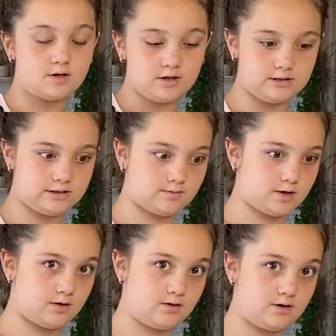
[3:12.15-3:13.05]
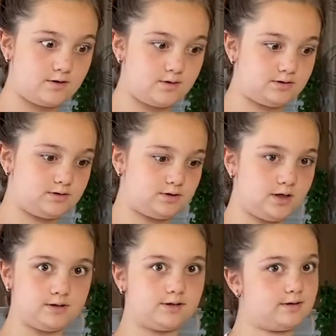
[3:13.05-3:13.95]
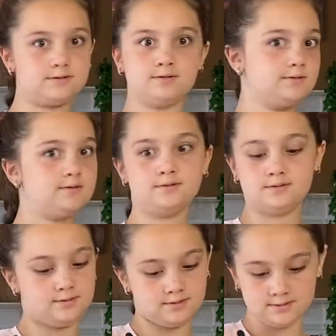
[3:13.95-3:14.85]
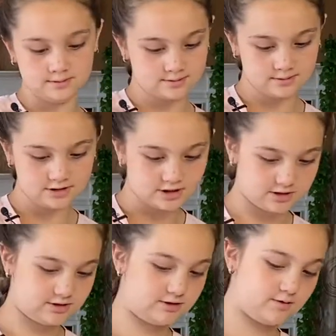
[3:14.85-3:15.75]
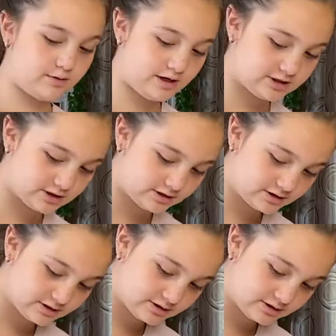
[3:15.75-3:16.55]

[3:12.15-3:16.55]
Azim cannot wait to taste like this chef has no patience.